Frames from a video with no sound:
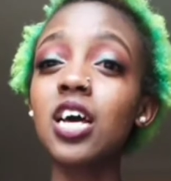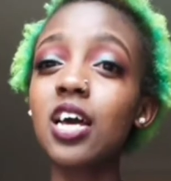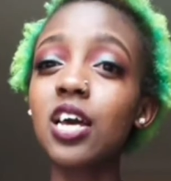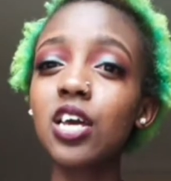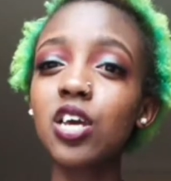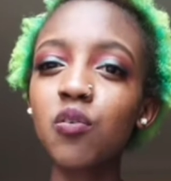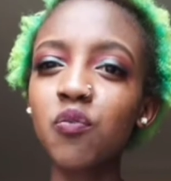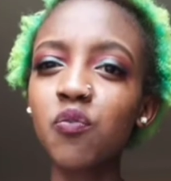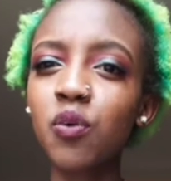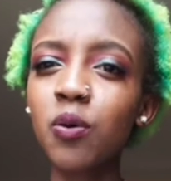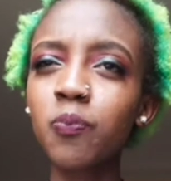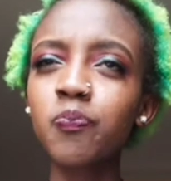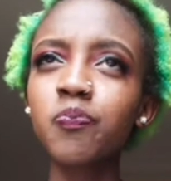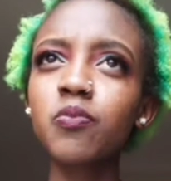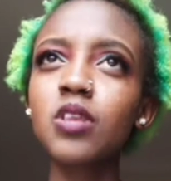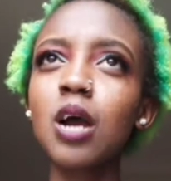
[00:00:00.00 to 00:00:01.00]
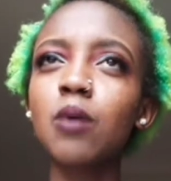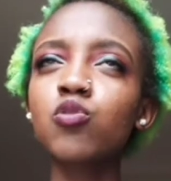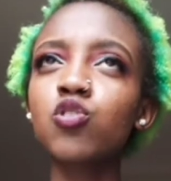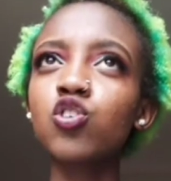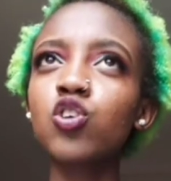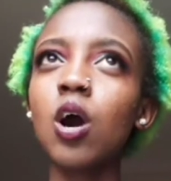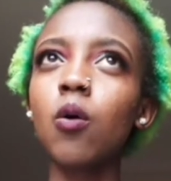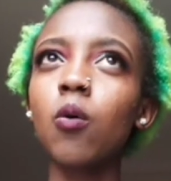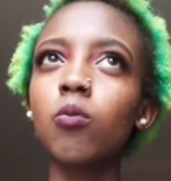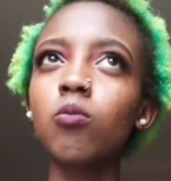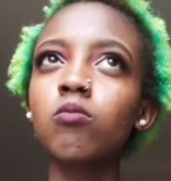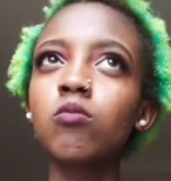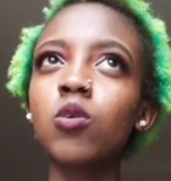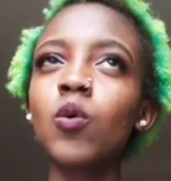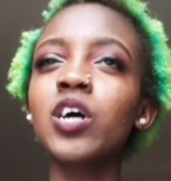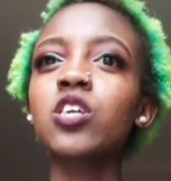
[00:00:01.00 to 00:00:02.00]
you've, I'm sure
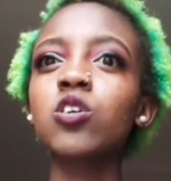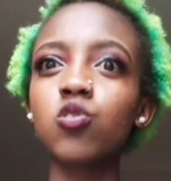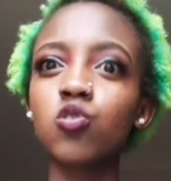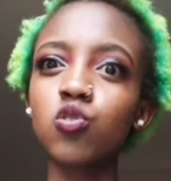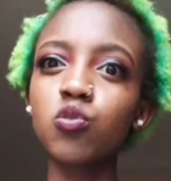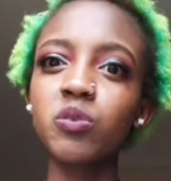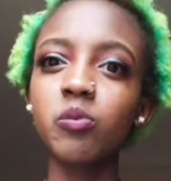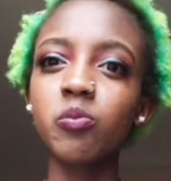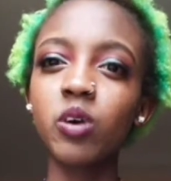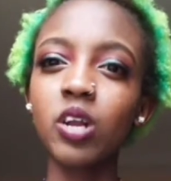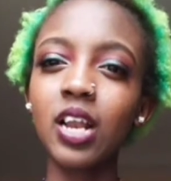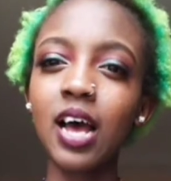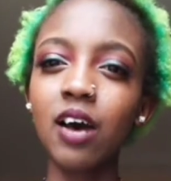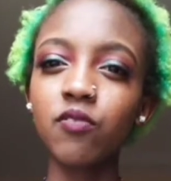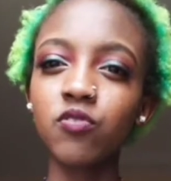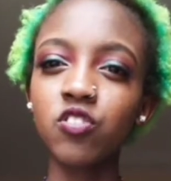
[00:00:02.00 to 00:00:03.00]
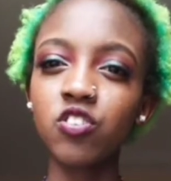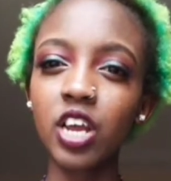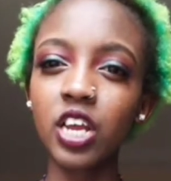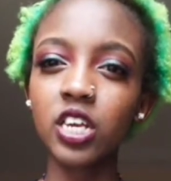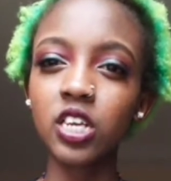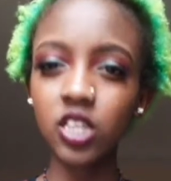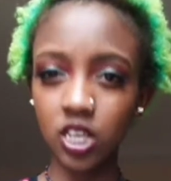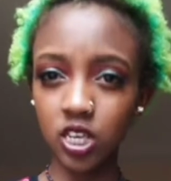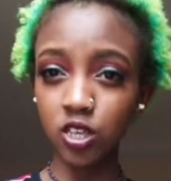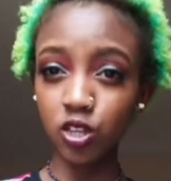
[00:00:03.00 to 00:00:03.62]
one or two people have tried this.